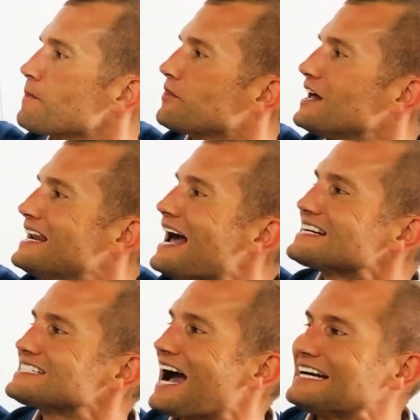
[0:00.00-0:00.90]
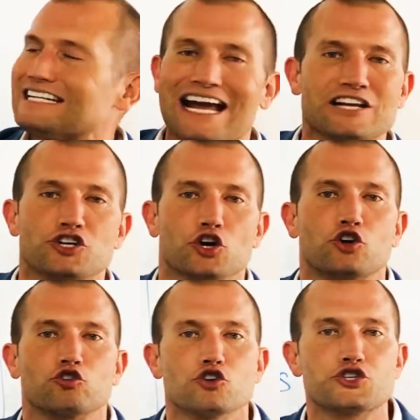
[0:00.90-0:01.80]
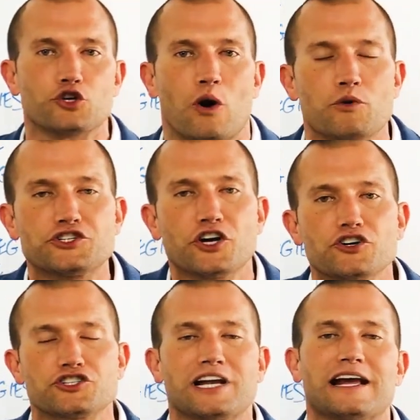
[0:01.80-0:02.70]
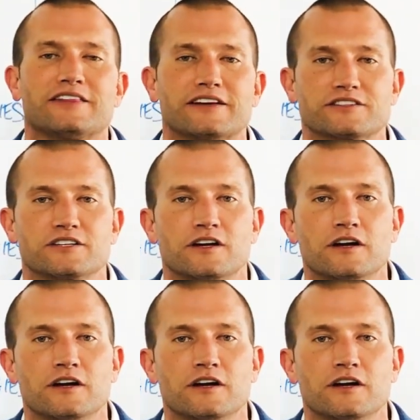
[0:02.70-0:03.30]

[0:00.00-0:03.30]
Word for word: The next 90 days are crucial. I want you to understand this.